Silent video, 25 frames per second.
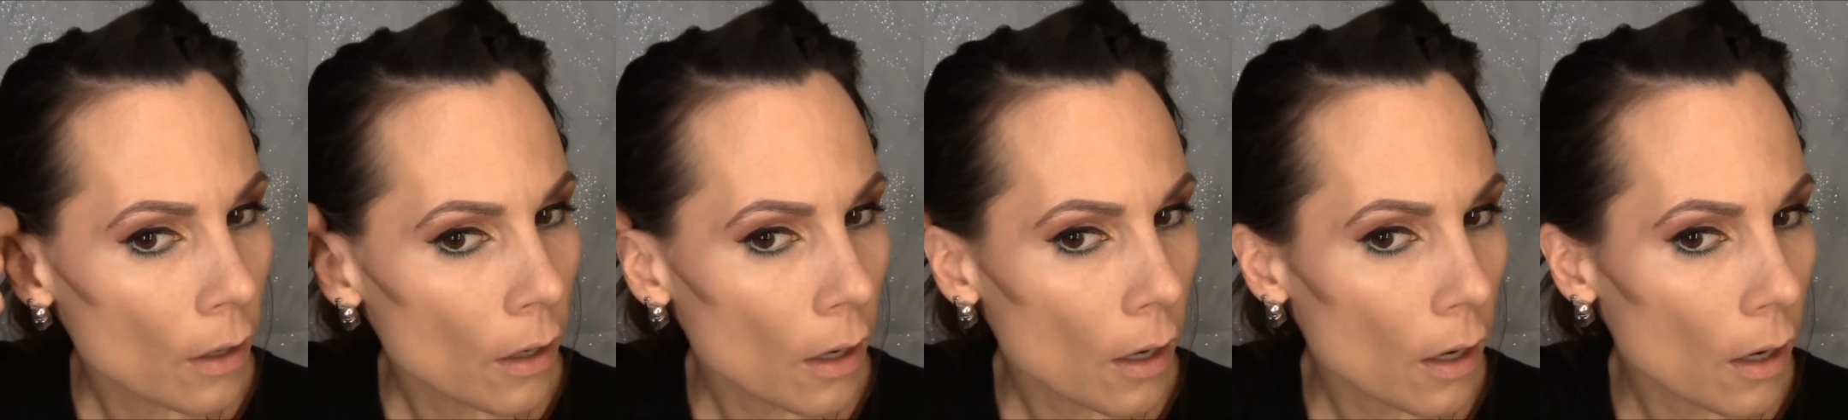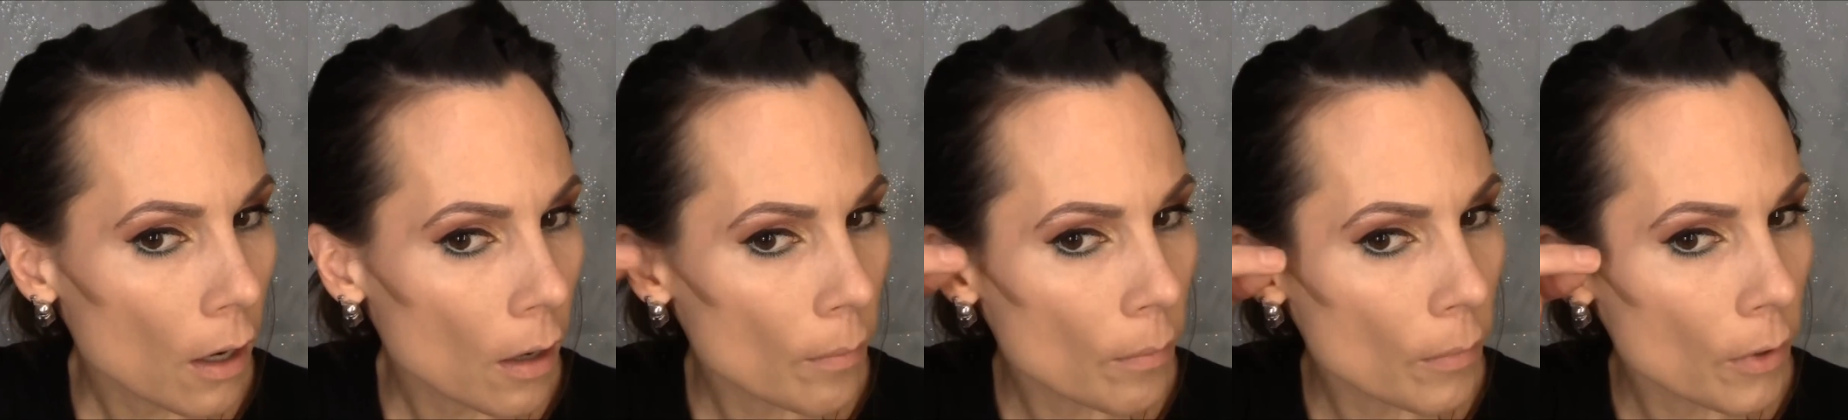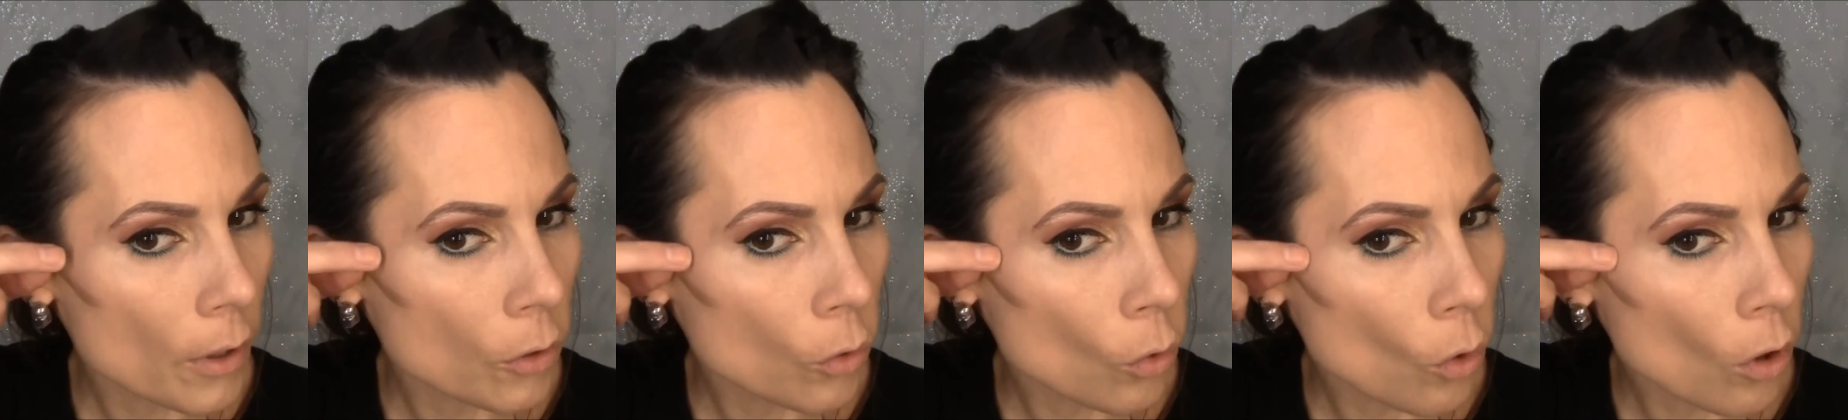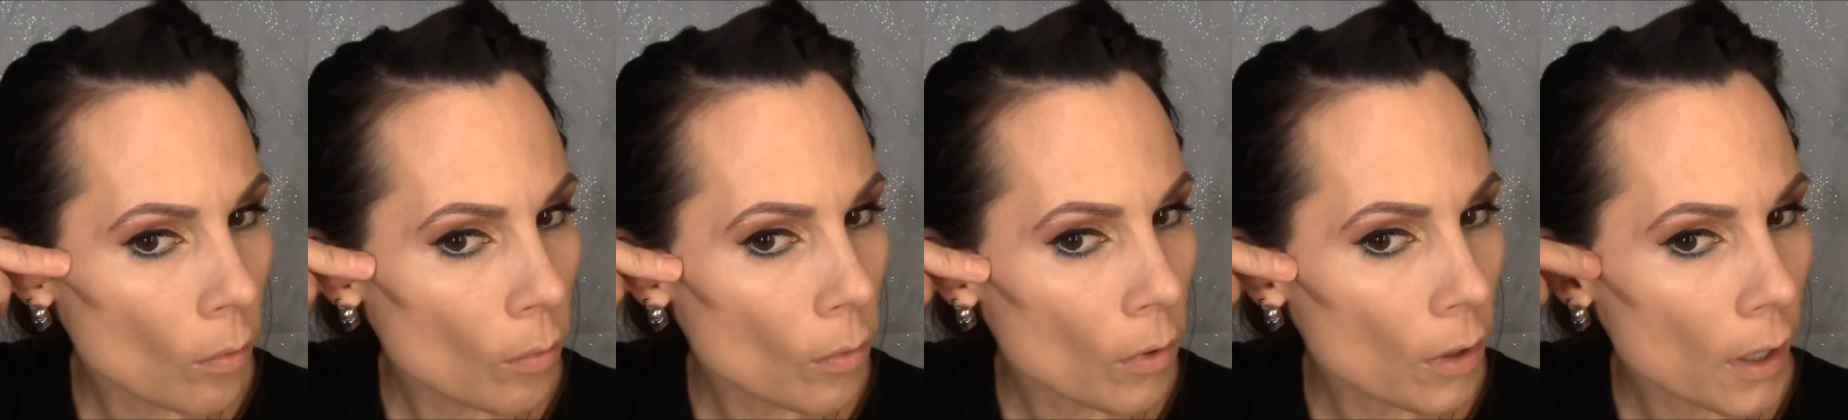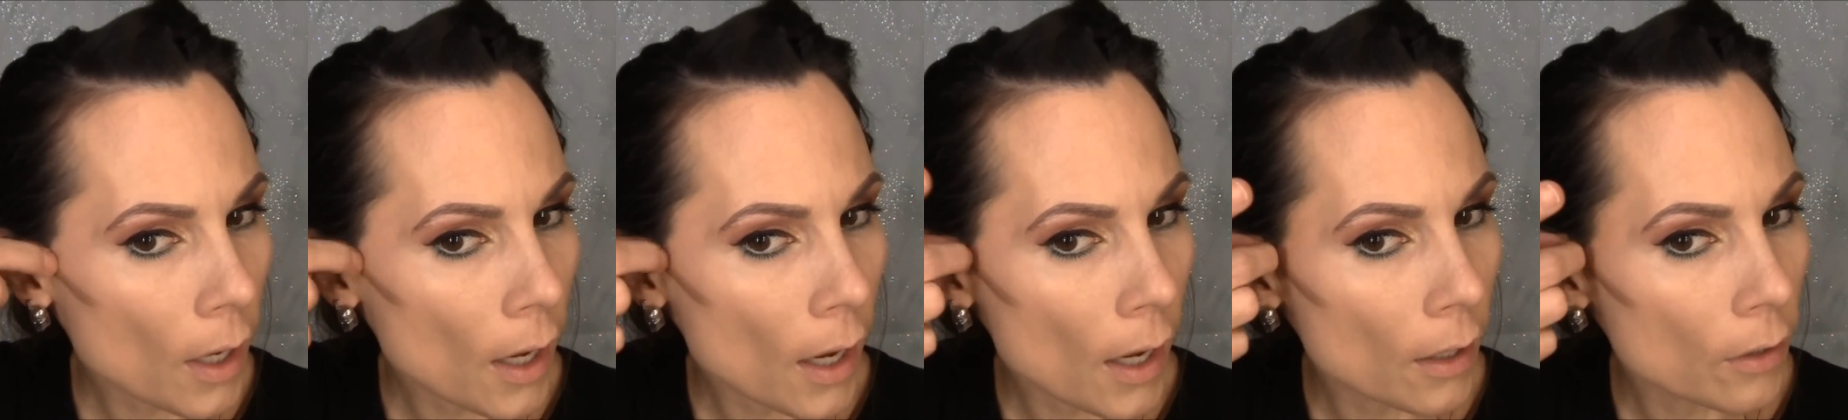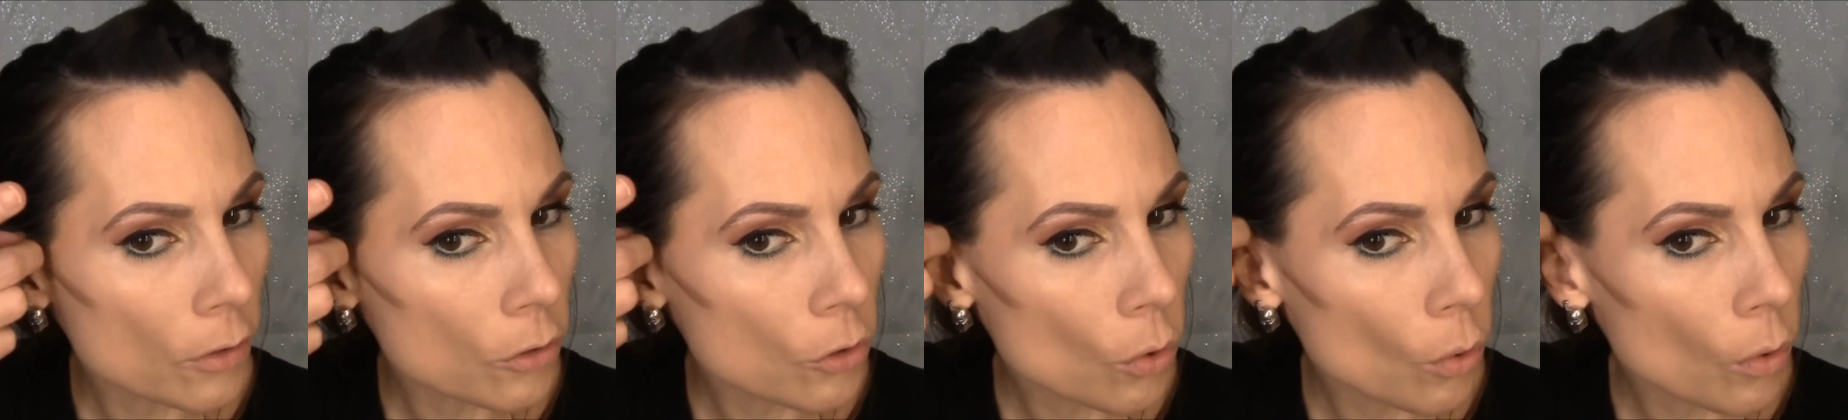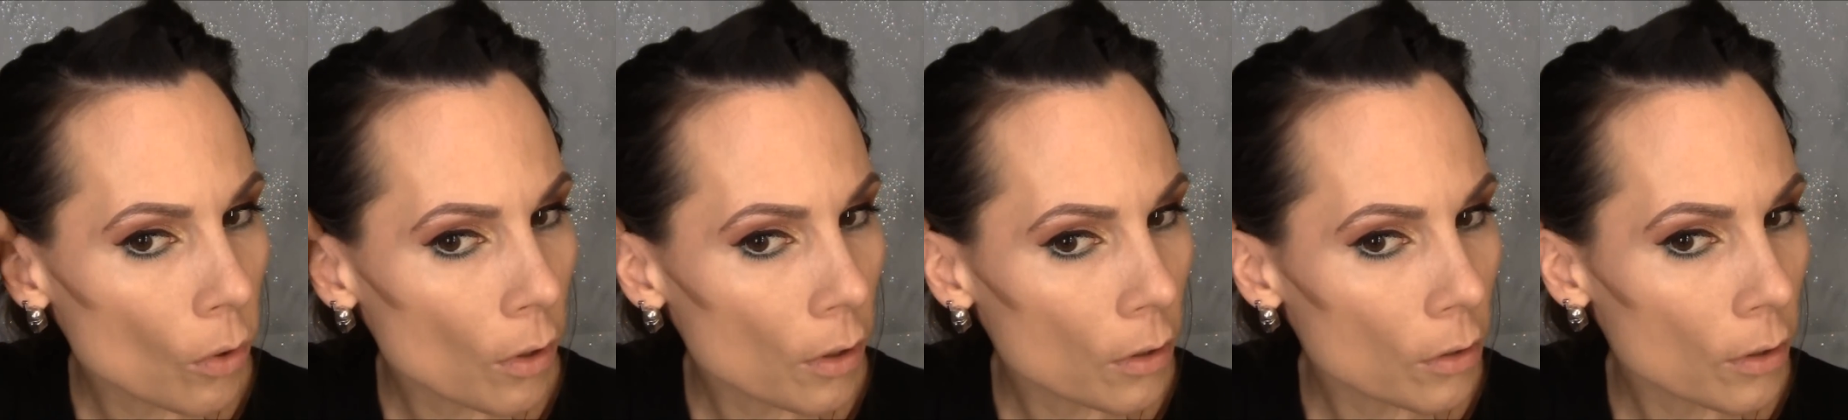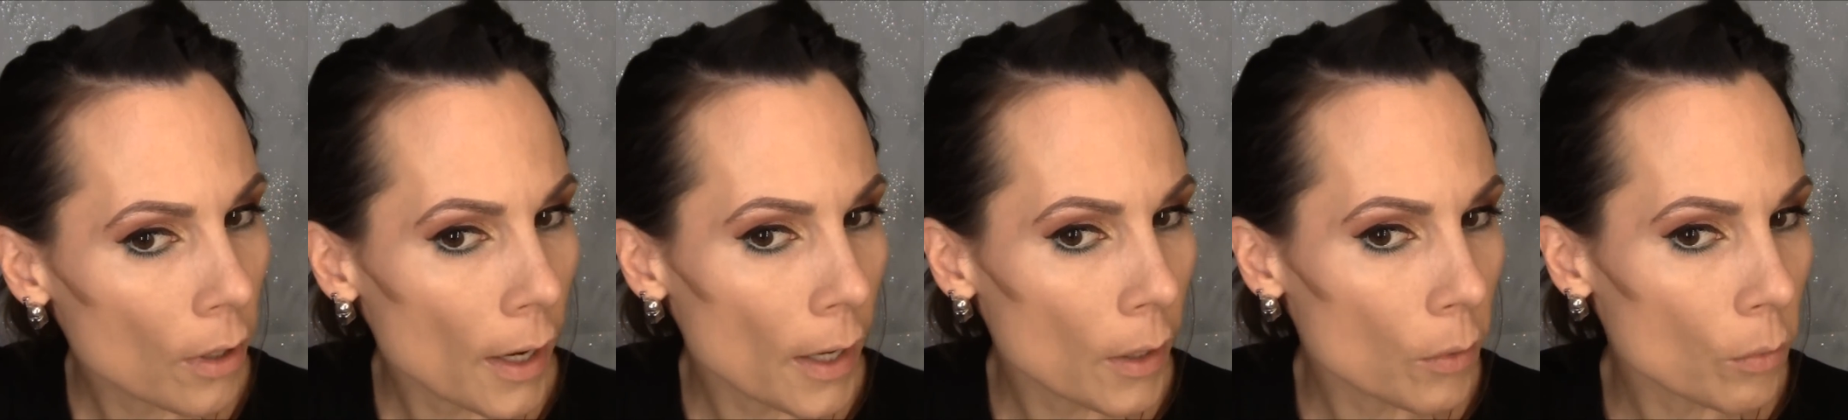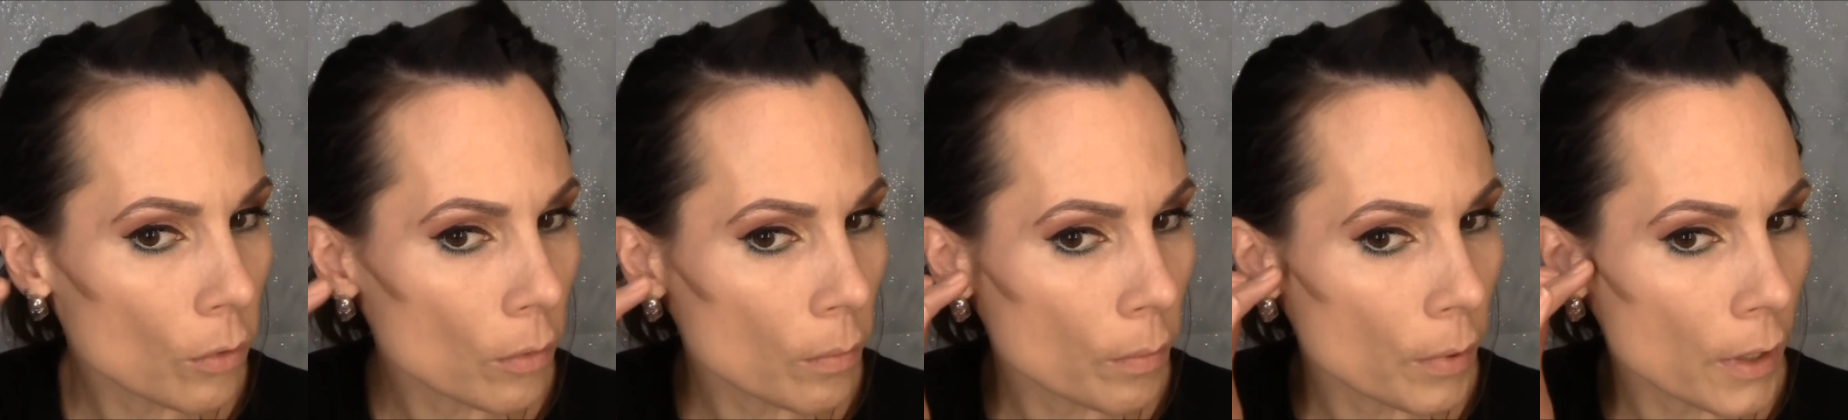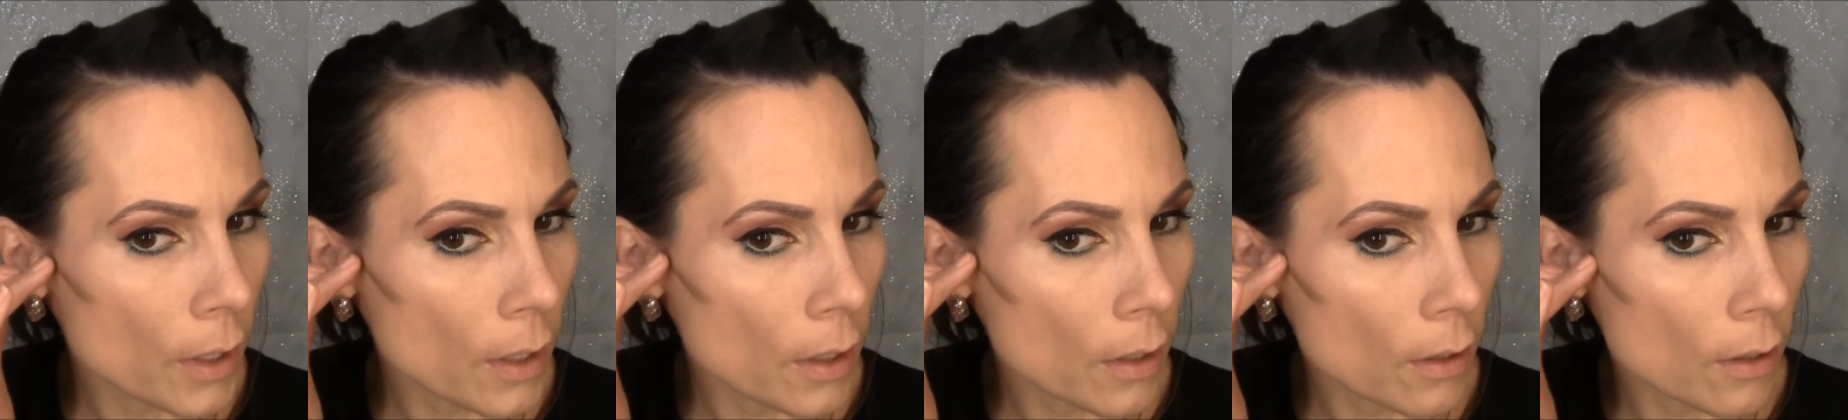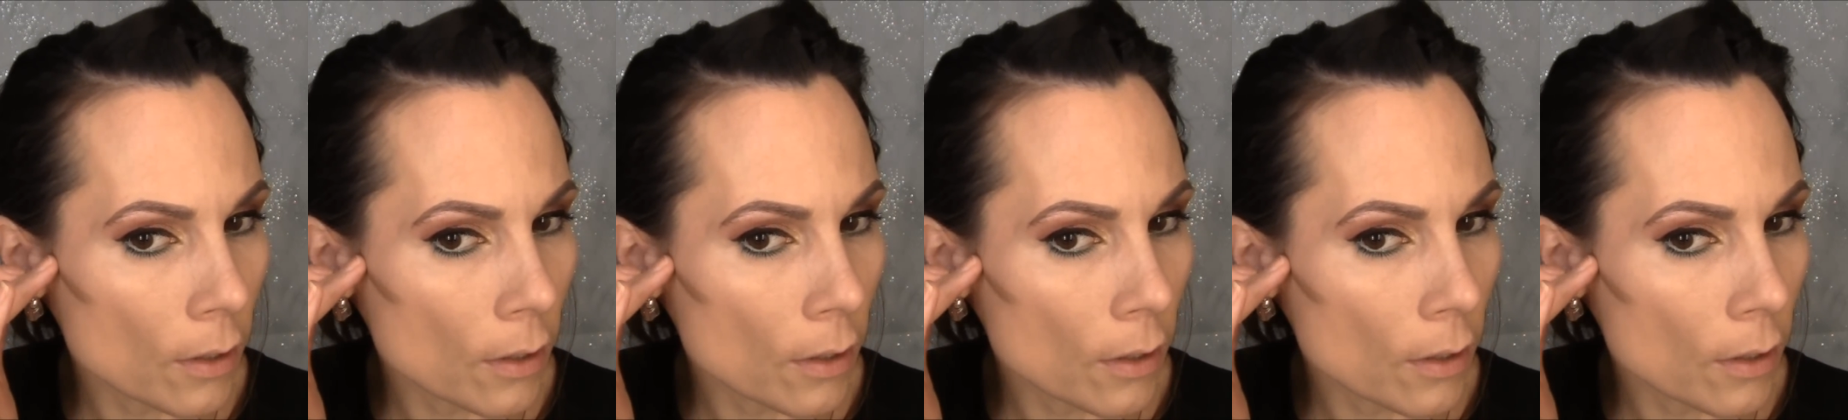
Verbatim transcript: um, a normal contour line would be,